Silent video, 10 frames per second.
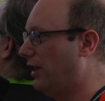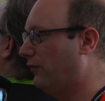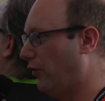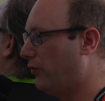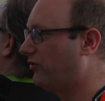
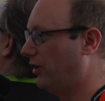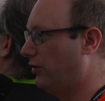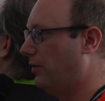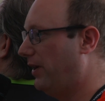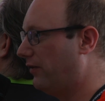and focusing
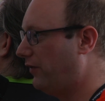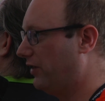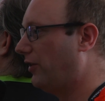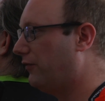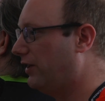on the big
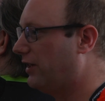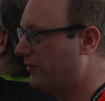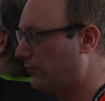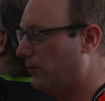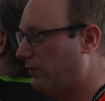things. I think
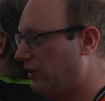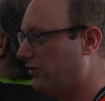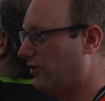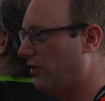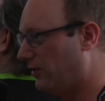that's,
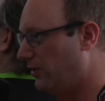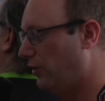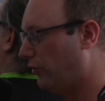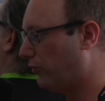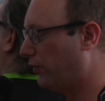that's a,
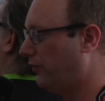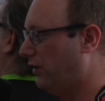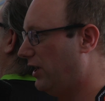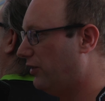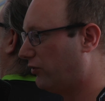a sort
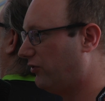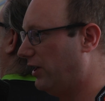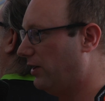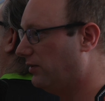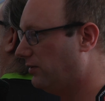of
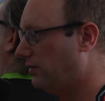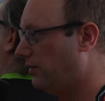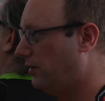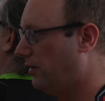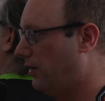interesting
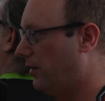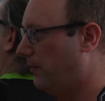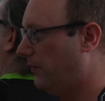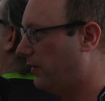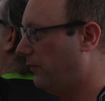
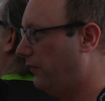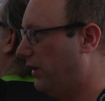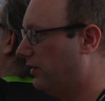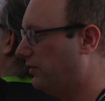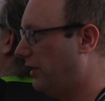um,
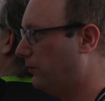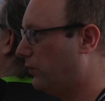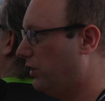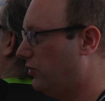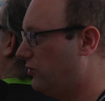thing that
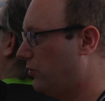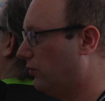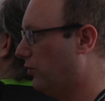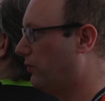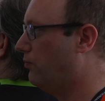we should
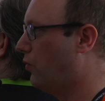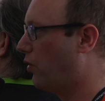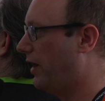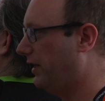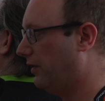look
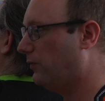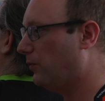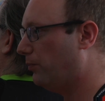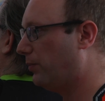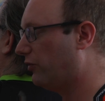more at
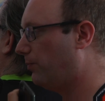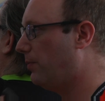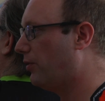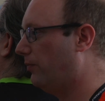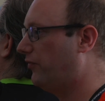because
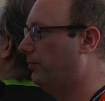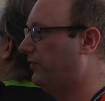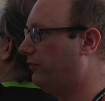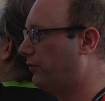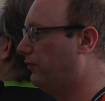people come from
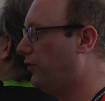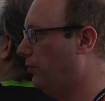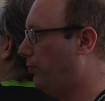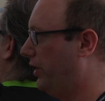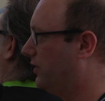different
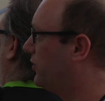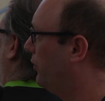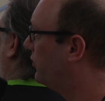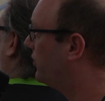viewpoints, so it's